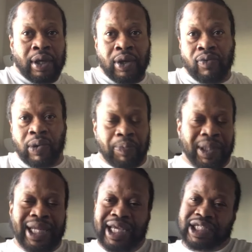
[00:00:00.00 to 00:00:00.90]
when
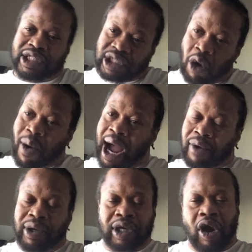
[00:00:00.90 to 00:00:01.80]
police throw
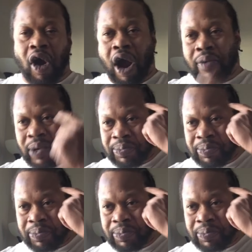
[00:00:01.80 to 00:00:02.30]
out in the car, when